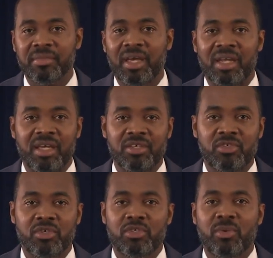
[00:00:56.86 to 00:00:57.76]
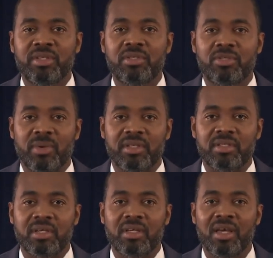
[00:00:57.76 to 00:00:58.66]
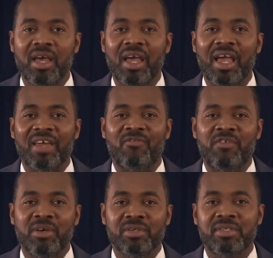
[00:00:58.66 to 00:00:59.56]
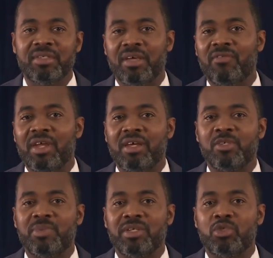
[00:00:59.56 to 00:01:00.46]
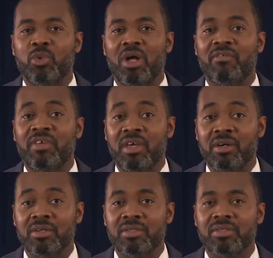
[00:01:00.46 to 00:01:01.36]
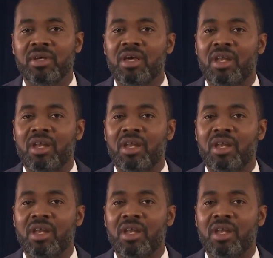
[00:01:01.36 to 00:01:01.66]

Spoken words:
in Easter 2020, it feels as if it has been 12 years,